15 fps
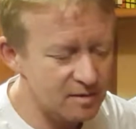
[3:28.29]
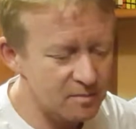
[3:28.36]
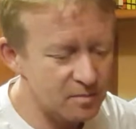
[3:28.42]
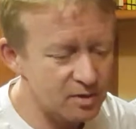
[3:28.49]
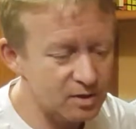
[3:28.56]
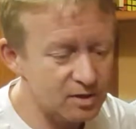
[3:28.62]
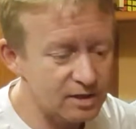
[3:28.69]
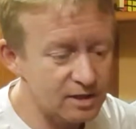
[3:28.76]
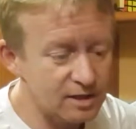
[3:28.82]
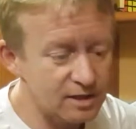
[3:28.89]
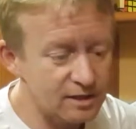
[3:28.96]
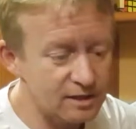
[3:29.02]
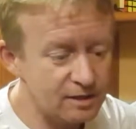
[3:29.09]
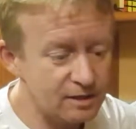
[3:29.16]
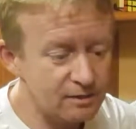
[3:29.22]
but
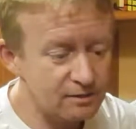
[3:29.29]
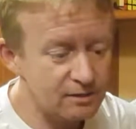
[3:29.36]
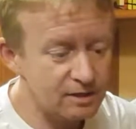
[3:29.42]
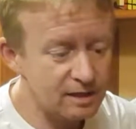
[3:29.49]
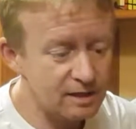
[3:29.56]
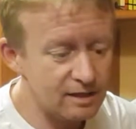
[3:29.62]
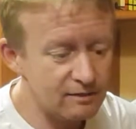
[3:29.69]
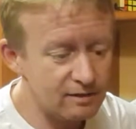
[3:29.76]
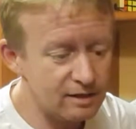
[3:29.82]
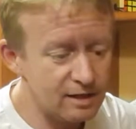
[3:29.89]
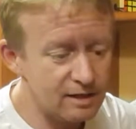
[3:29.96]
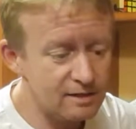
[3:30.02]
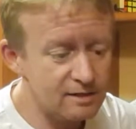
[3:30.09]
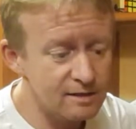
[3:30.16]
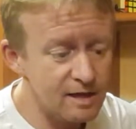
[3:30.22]
you know, you get there in the
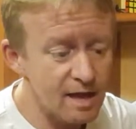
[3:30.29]
end.